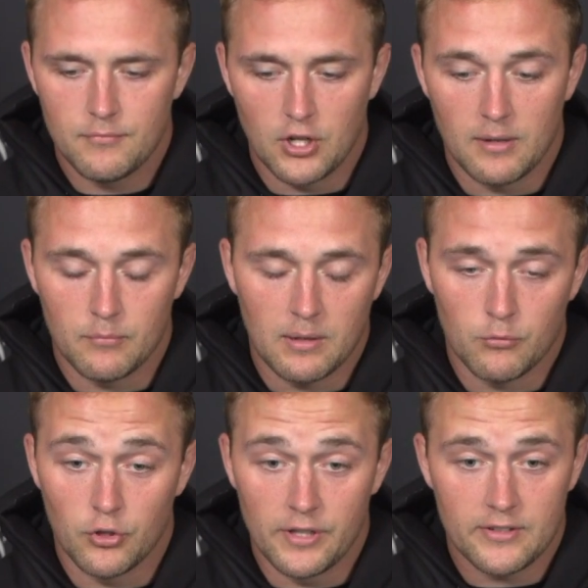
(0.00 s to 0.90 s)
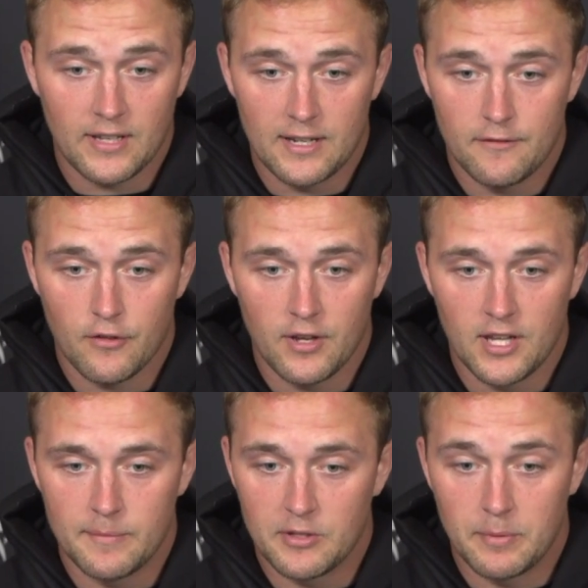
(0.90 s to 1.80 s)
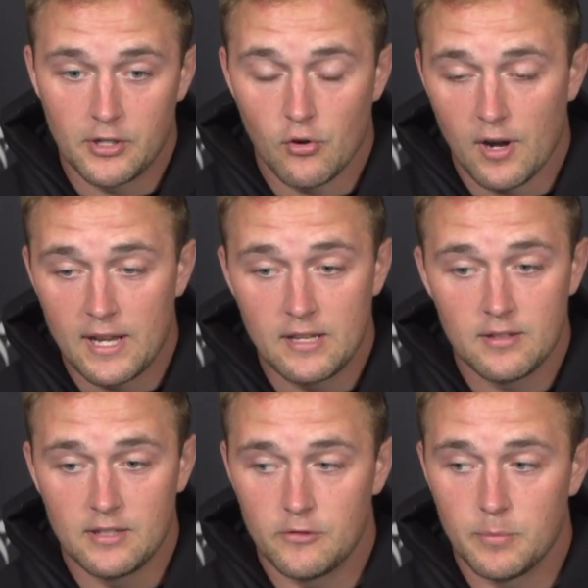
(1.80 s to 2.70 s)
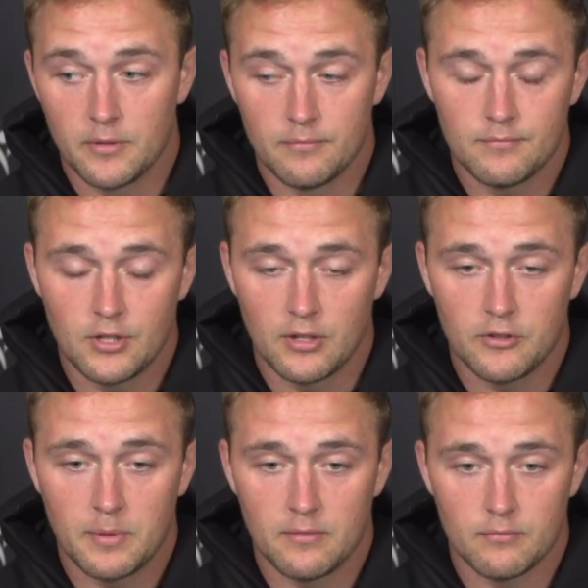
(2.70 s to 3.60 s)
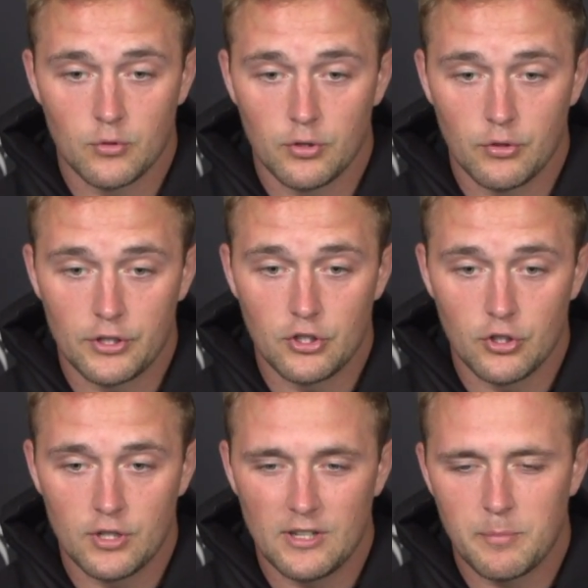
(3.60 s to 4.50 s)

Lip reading: You know, I'm really excited for him. He's been great. He's been, you know, he's been really, really good.